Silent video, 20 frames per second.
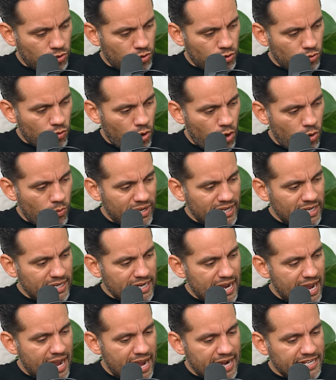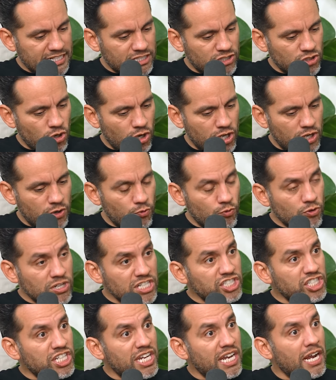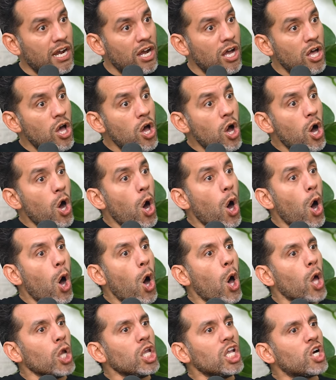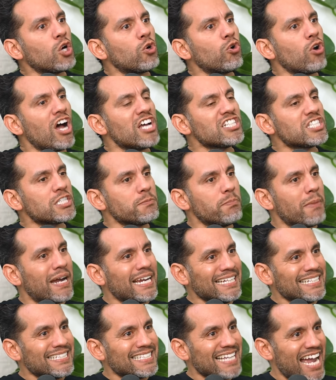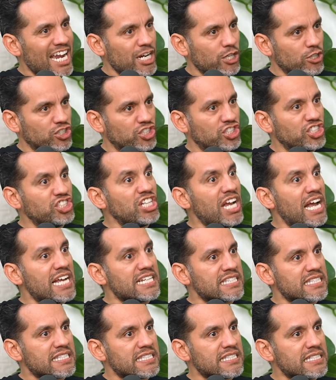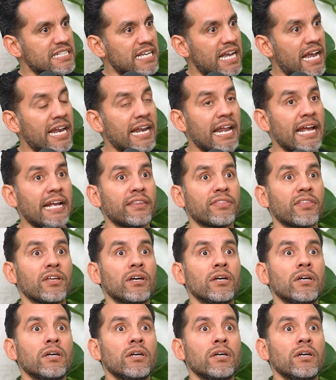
growing and it started reaching all across my entire chest and I,